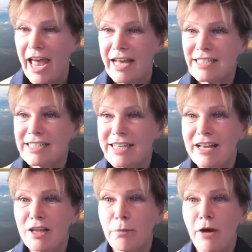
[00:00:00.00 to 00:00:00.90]
and
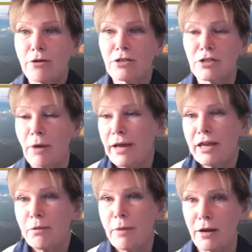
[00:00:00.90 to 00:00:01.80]
send them out to my
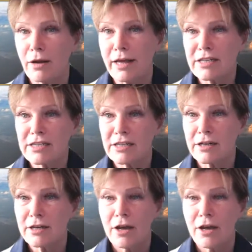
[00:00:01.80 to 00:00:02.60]
email list